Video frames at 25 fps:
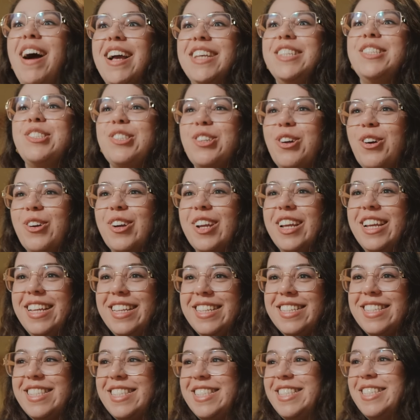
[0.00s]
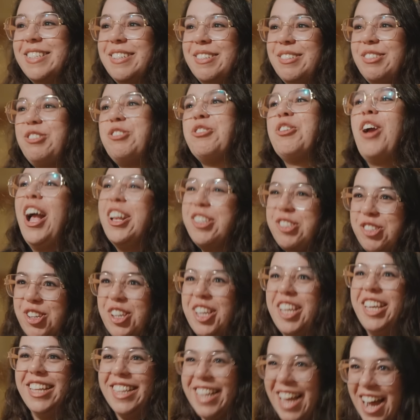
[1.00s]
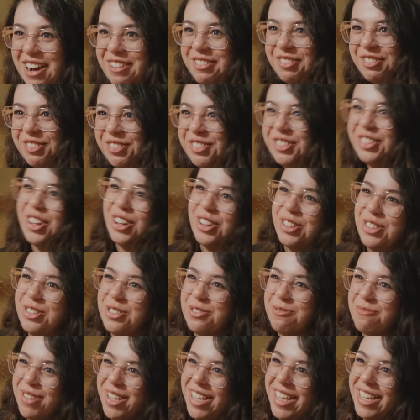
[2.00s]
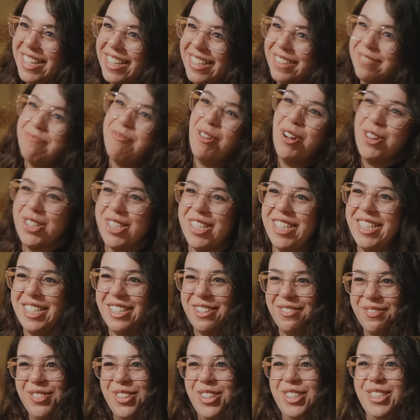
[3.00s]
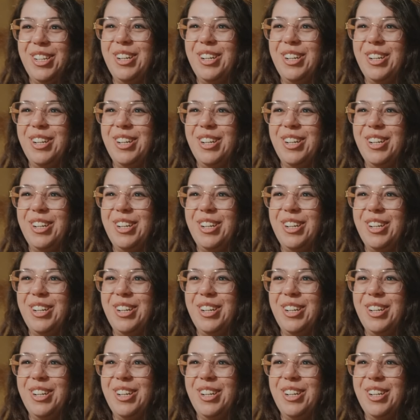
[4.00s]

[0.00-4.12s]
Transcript: my story is tragic enough not to be positive,